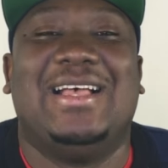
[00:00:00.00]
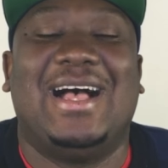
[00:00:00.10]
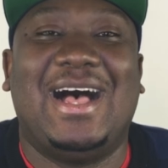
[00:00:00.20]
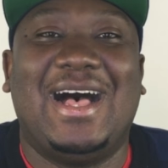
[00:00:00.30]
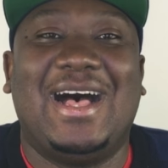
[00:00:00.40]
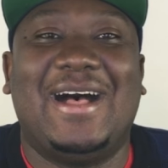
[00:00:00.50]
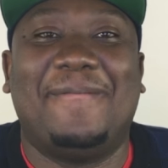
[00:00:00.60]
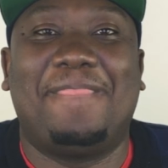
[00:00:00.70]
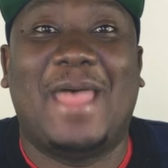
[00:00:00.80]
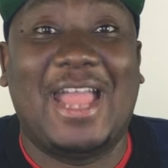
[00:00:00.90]

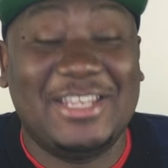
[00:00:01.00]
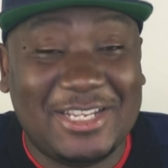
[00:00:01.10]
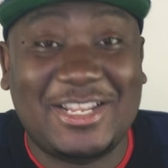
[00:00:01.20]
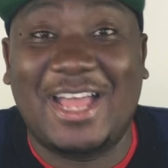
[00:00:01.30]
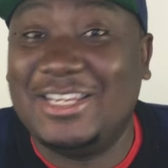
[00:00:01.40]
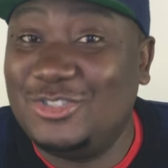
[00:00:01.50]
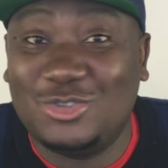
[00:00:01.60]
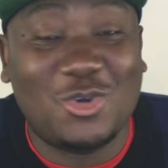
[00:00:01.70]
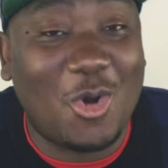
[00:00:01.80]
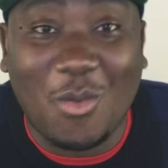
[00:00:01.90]
Uh, I need I need
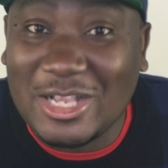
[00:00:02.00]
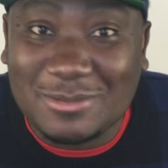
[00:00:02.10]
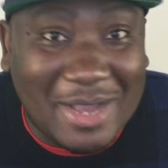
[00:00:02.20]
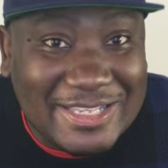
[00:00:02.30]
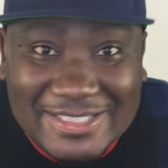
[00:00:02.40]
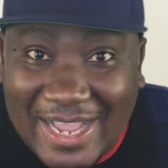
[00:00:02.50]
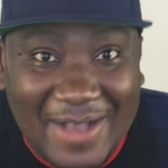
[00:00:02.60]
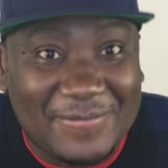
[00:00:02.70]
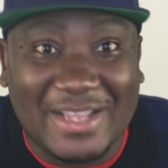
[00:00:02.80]
you to go watch my stuff.